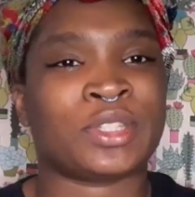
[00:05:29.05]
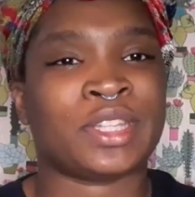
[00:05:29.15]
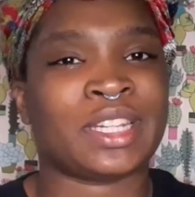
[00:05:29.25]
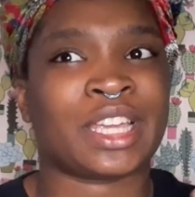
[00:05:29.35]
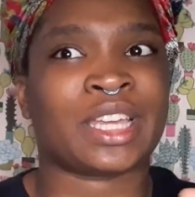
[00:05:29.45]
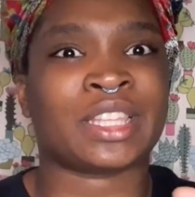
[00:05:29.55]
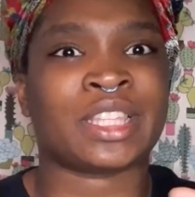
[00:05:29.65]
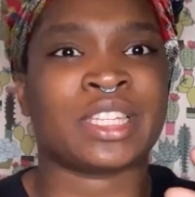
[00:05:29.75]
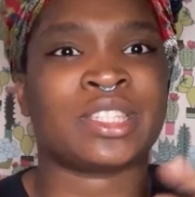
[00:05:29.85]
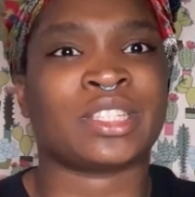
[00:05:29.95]
Like, I
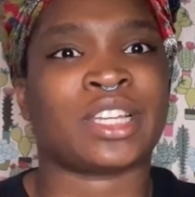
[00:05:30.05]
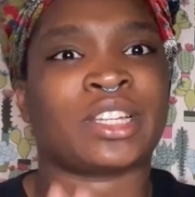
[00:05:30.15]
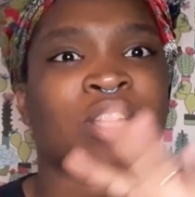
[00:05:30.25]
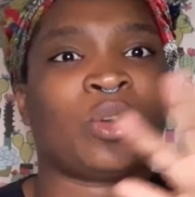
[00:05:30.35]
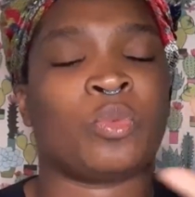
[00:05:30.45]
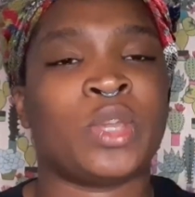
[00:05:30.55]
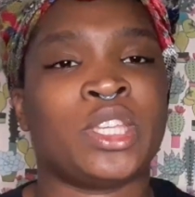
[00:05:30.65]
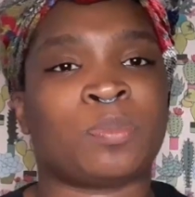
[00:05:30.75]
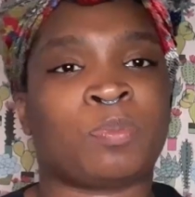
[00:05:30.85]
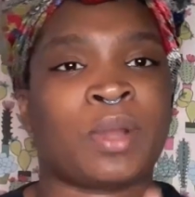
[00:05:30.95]
think it took like a
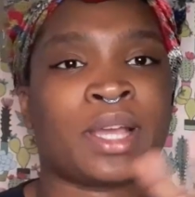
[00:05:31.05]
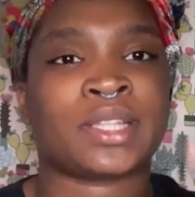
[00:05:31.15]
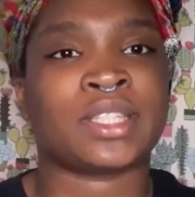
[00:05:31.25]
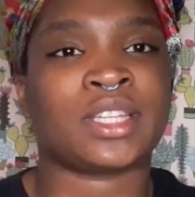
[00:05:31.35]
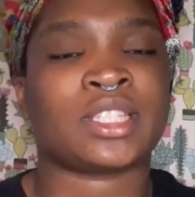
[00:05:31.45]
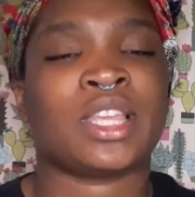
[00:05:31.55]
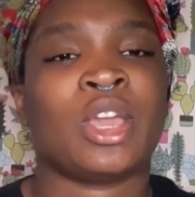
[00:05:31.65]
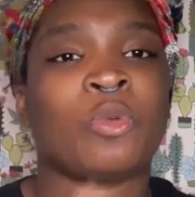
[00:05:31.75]
week's process.